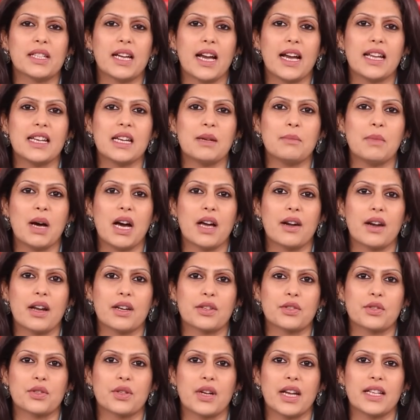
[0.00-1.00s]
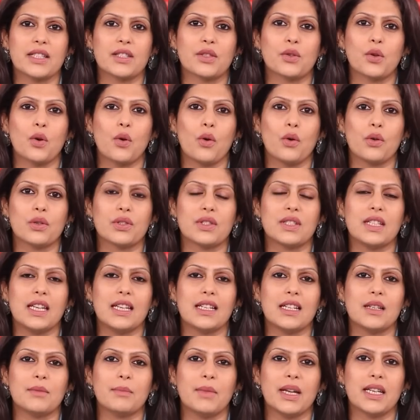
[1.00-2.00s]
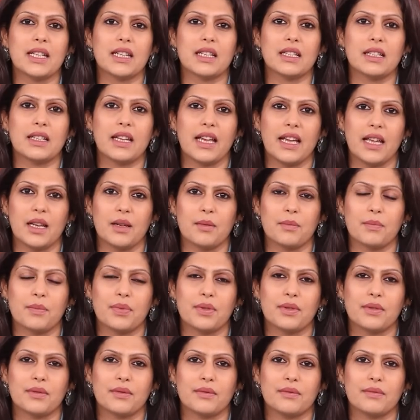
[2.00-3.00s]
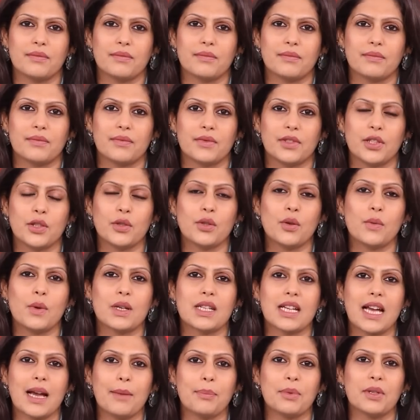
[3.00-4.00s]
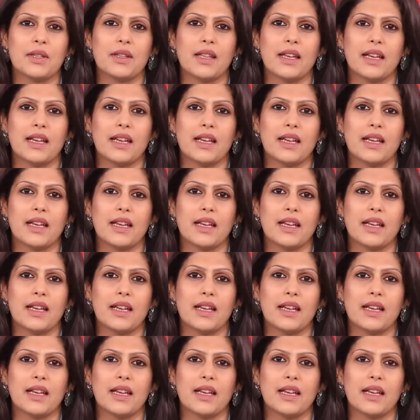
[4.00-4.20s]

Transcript: died in Maharashtra and scores needed medical help. Do you know what happened